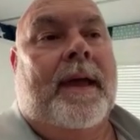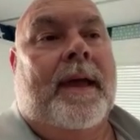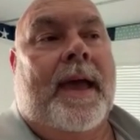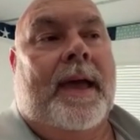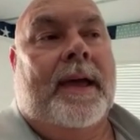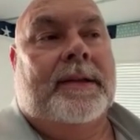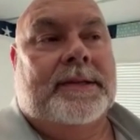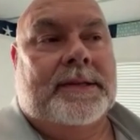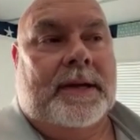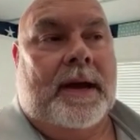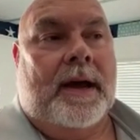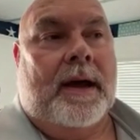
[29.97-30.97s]
and
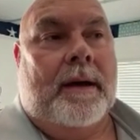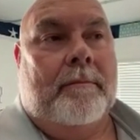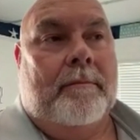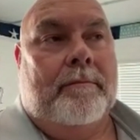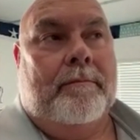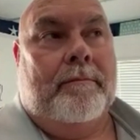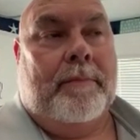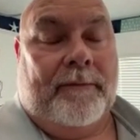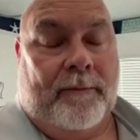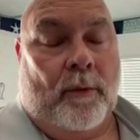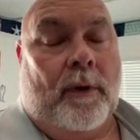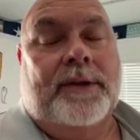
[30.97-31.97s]
um,
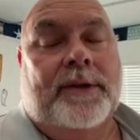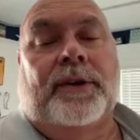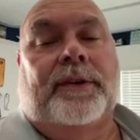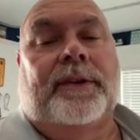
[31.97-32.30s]
before I took